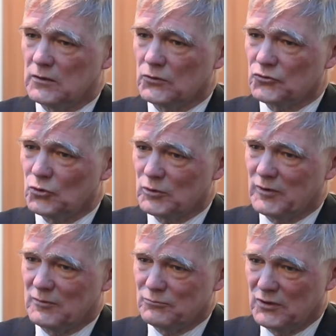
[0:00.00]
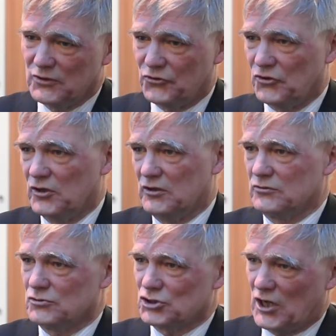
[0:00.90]
A lot of talk about policing
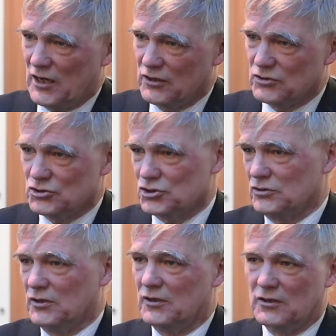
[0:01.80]
and challenge, and